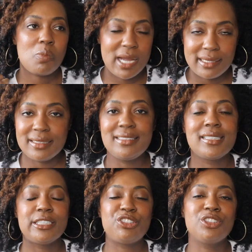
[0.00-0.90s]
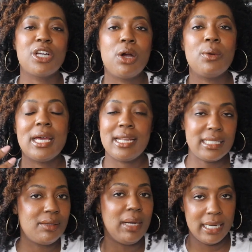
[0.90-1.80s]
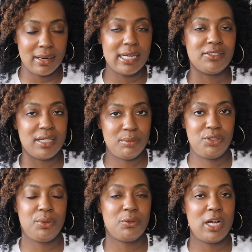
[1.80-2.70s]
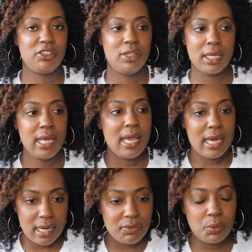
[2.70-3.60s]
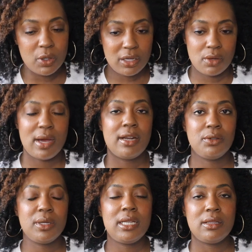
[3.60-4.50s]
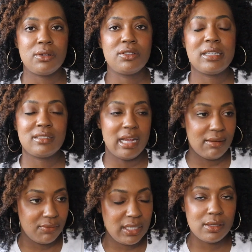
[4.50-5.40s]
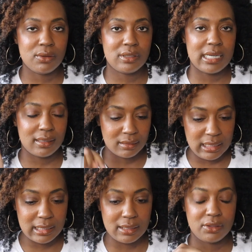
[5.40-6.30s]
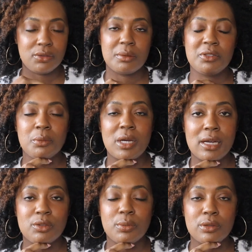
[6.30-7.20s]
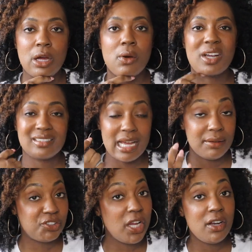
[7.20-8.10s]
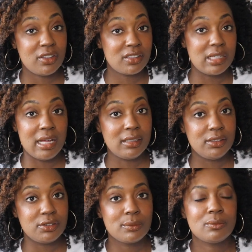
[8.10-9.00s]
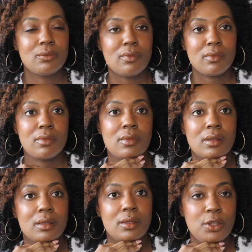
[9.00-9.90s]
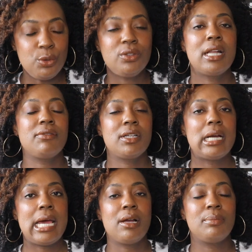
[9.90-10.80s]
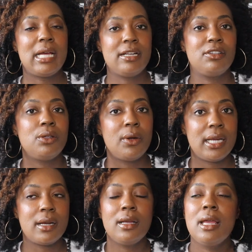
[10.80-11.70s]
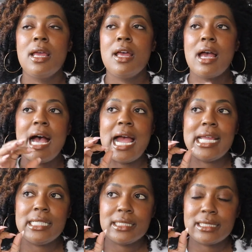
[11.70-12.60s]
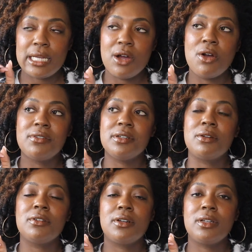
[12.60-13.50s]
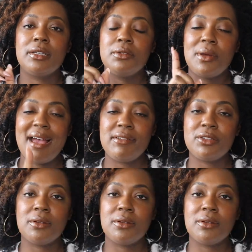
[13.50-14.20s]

I cleanse, condition, coat, and I keep my hair hydrated between washing. And if you want to know how to do any of those things, I have videos that I can link in the description box below because I've shared this knowledge. You just got to figure out how to apply it to your hair. I say over and over, if you haven't